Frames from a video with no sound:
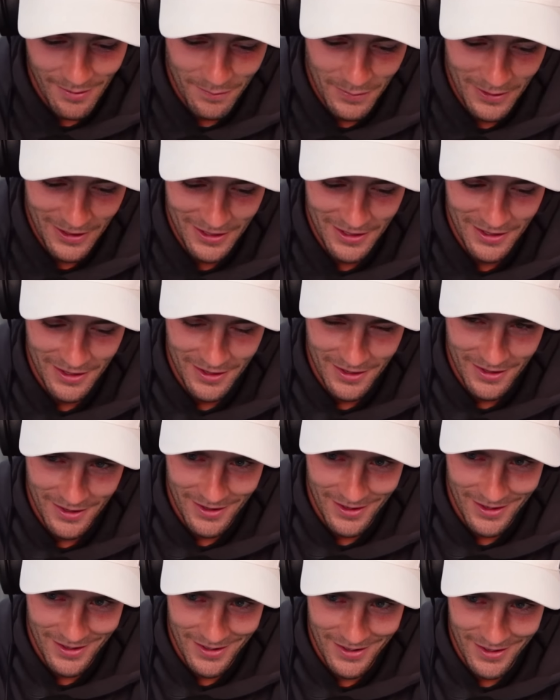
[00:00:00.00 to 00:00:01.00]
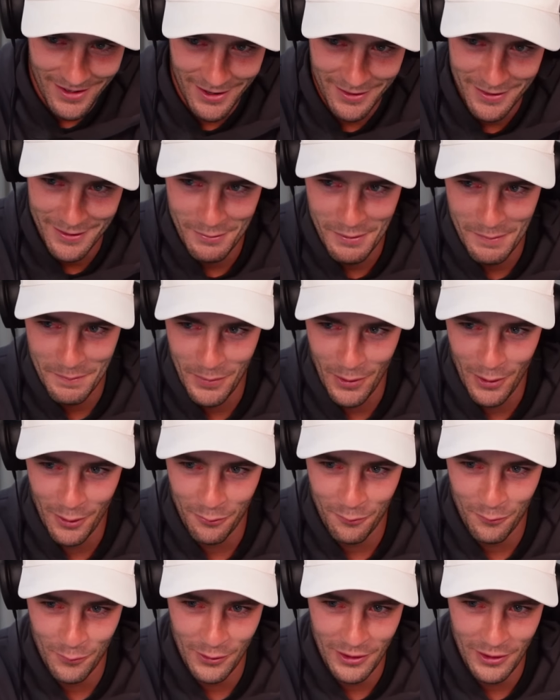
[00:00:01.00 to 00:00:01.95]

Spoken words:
But I think we're both